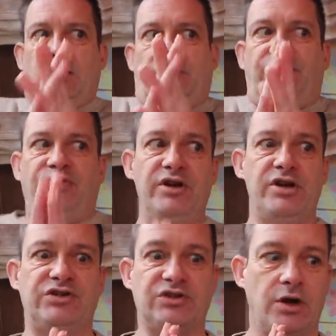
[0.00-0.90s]
The
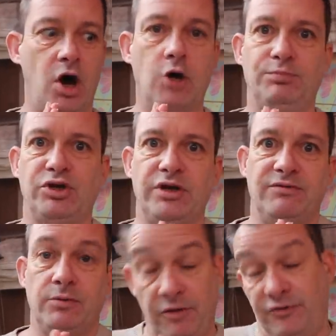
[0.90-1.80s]
first option,
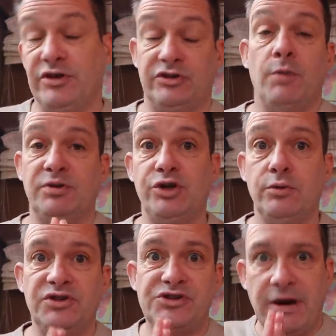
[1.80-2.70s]
the first
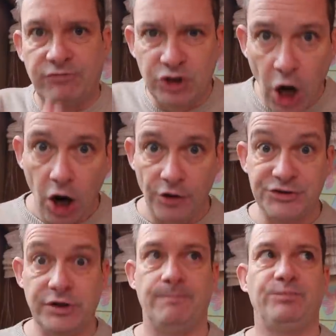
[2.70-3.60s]
opportunity I've
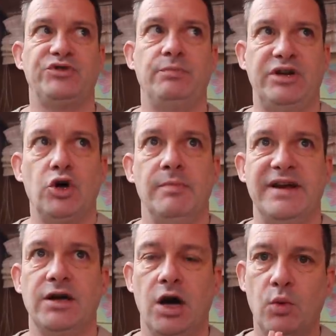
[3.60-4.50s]
got to
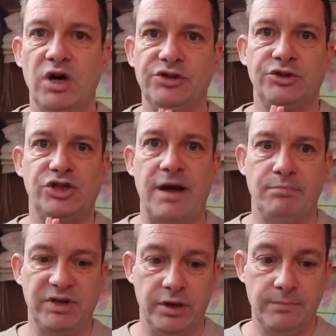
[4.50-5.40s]
becoming a world
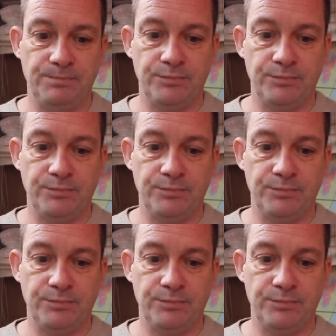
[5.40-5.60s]
champion